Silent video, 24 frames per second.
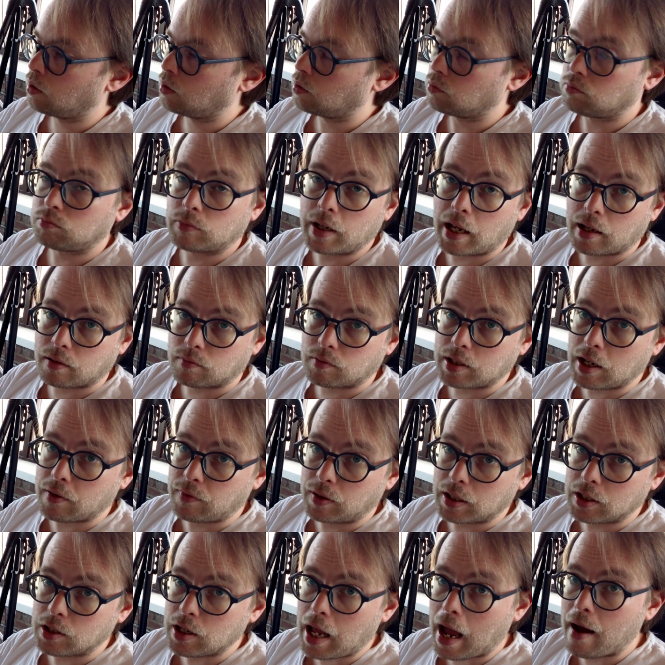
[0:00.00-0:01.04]
Yeah,
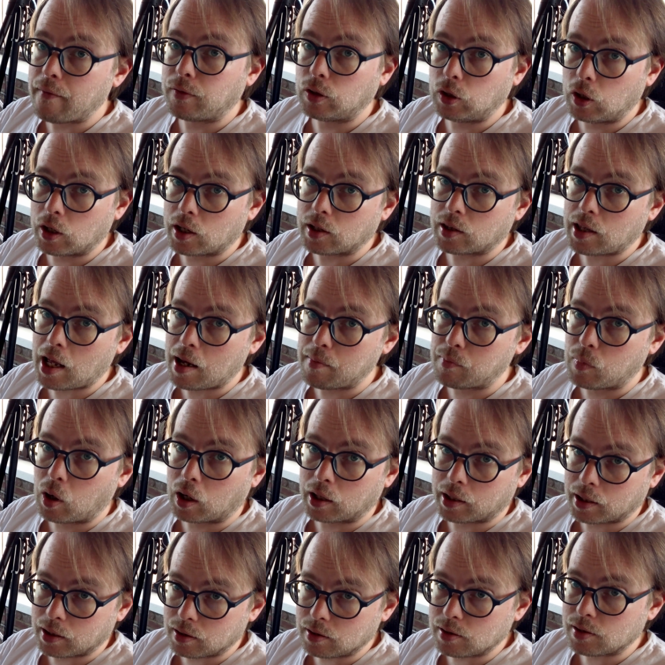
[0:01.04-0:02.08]
definitely have a look at that
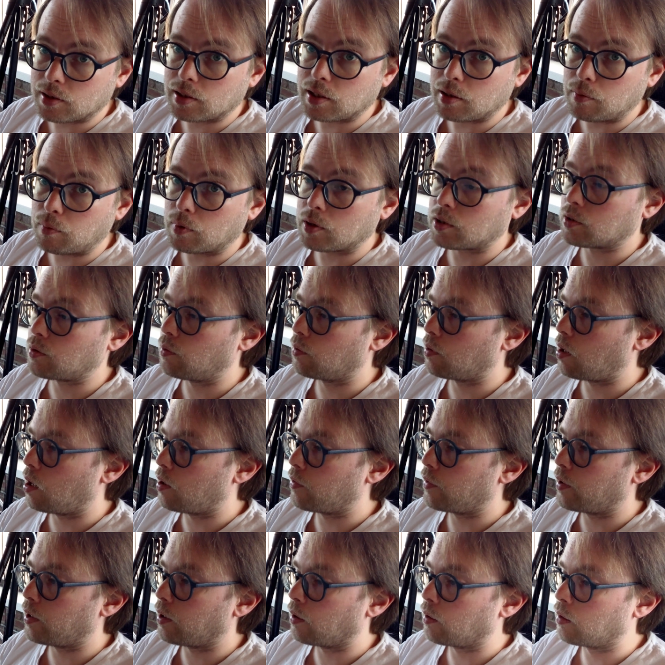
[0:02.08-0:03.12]
market to see what's going on
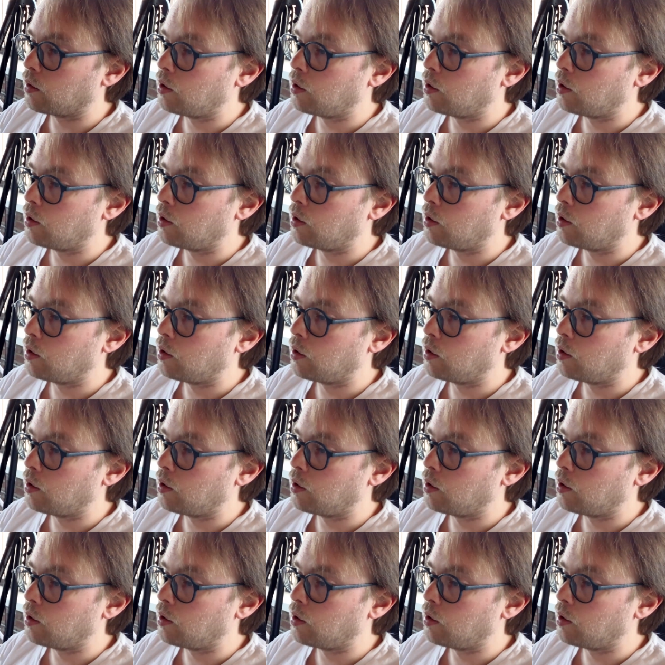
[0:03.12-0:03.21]
there.